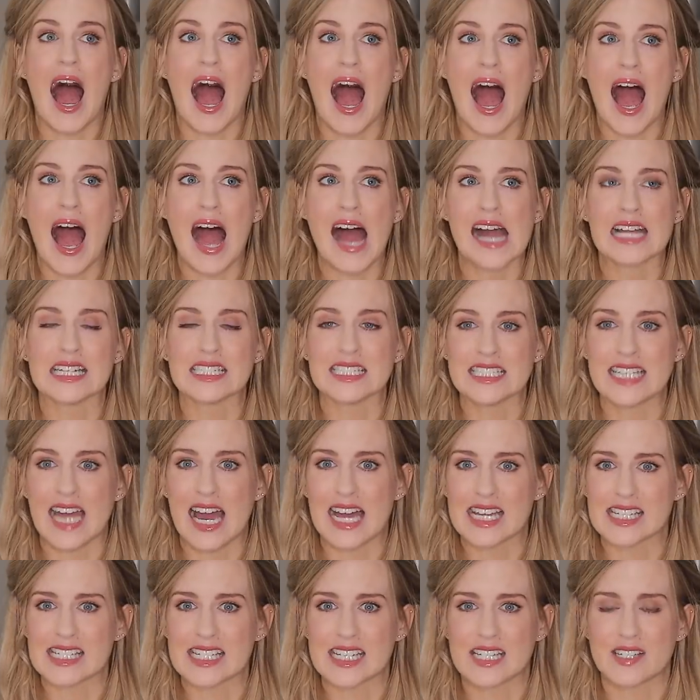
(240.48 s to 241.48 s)
And
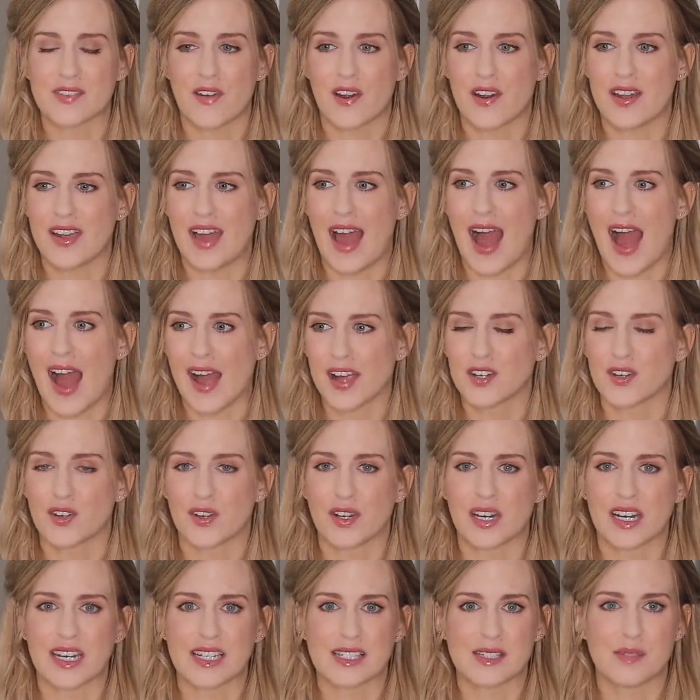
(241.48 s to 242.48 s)
yes, it's very
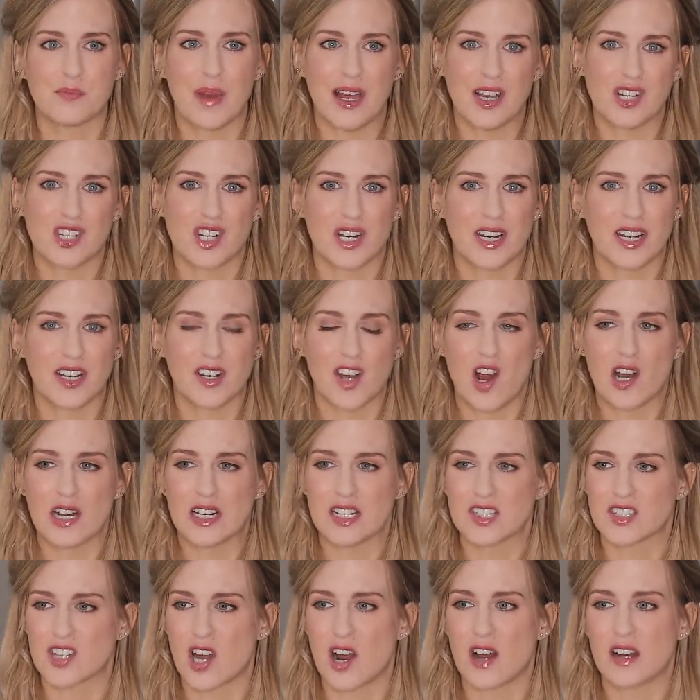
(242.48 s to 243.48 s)
accurate, especially in
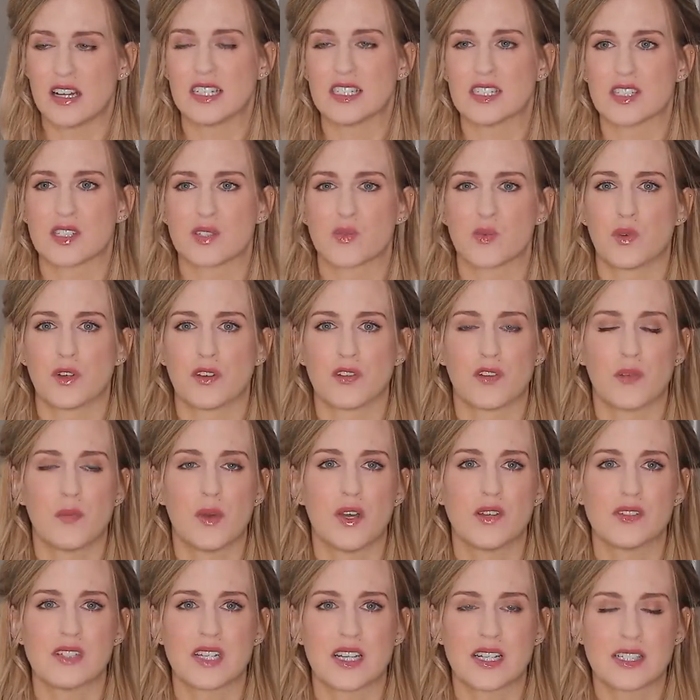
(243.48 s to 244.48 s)
Ireland. Ireland is one of the
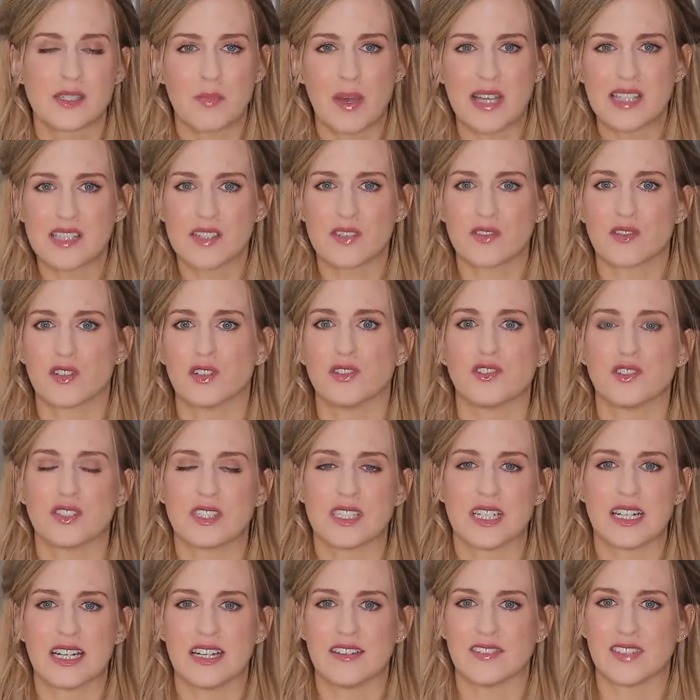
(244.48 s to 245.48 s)
most expensive
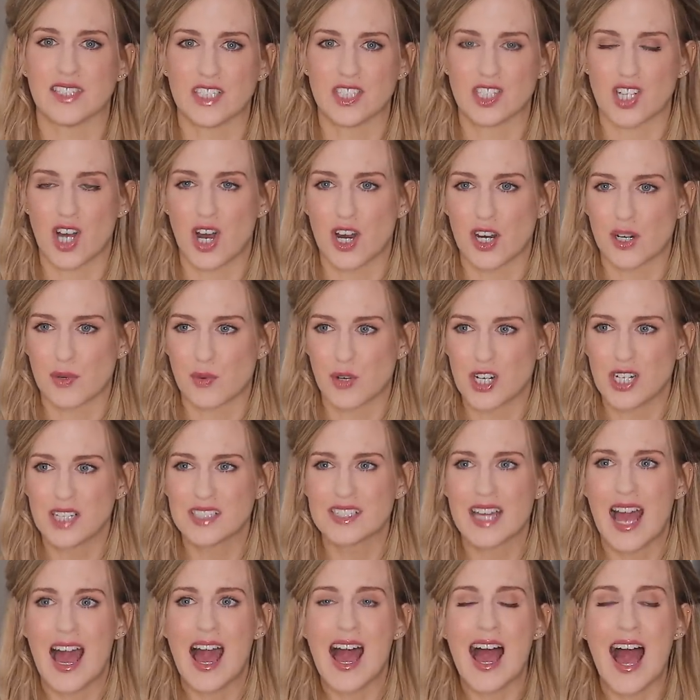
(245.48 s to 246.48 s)
countries to live in the entire
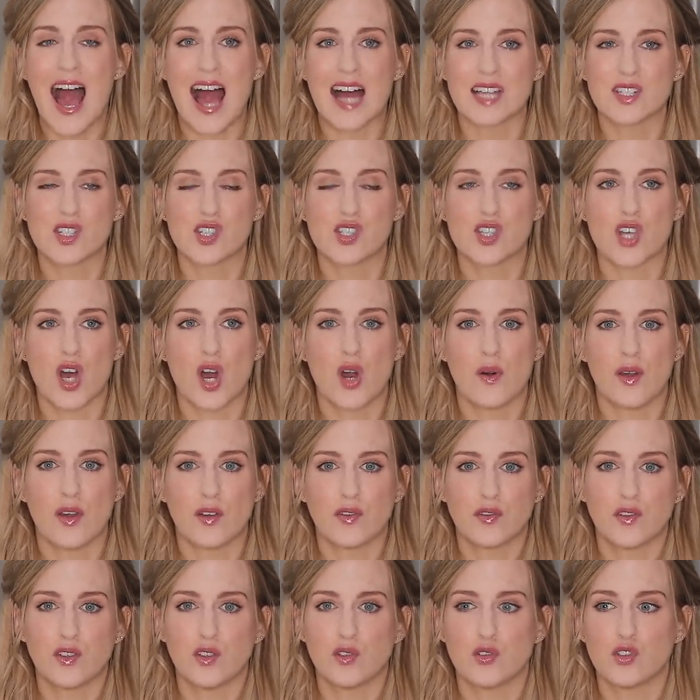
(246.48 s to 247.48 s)
world. And so
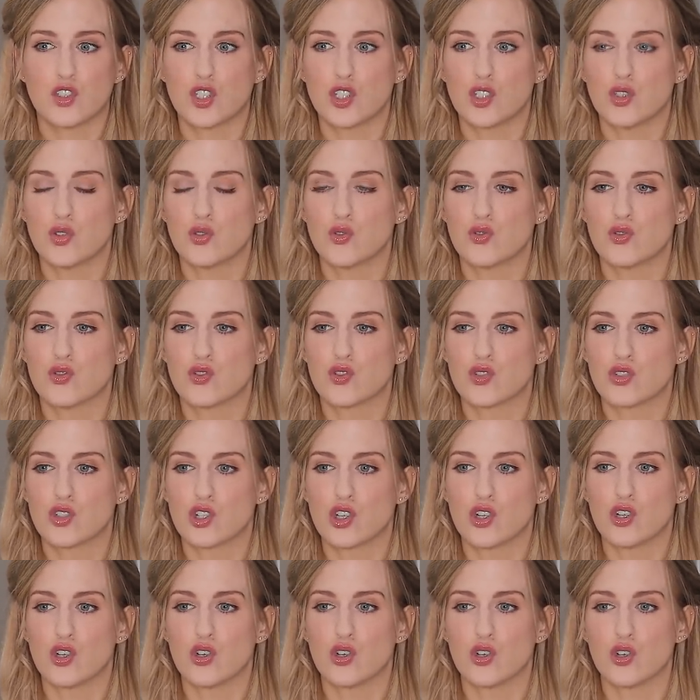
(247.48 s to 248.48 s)
if you choose
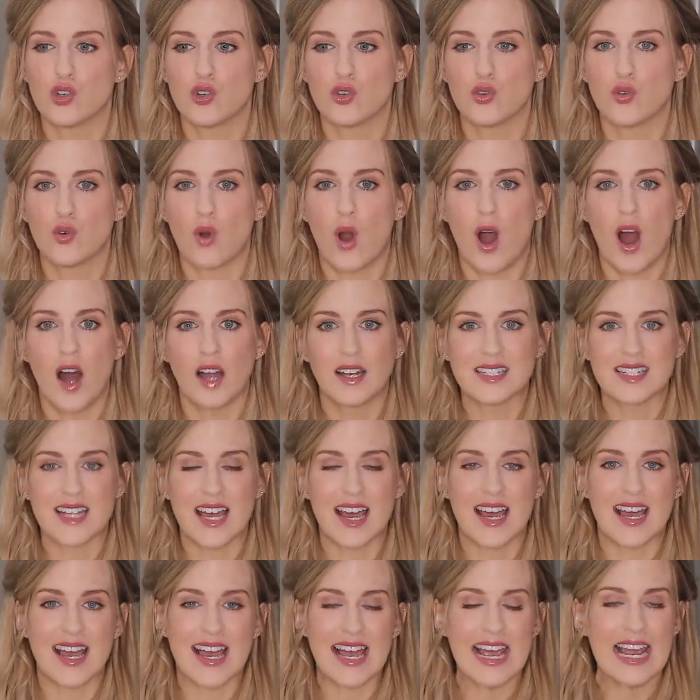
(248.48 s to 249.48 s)
to
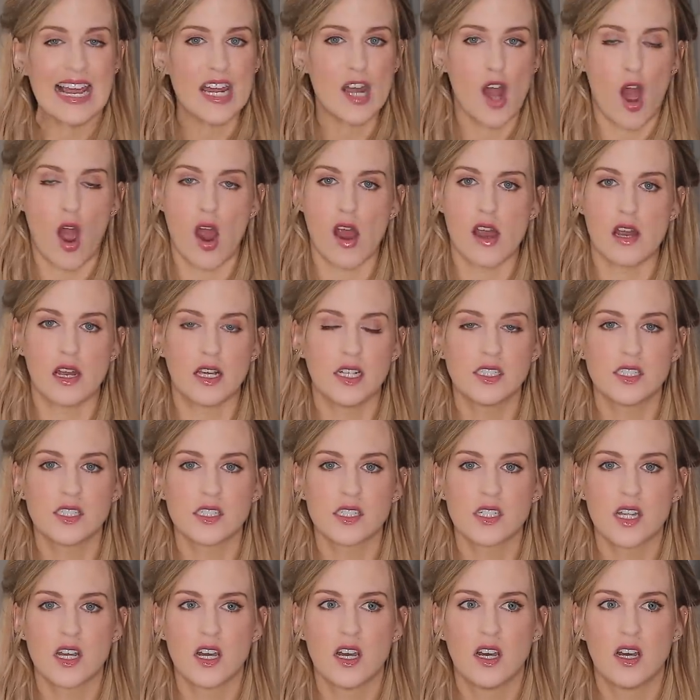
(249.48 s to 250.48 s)
holiday in Ireland,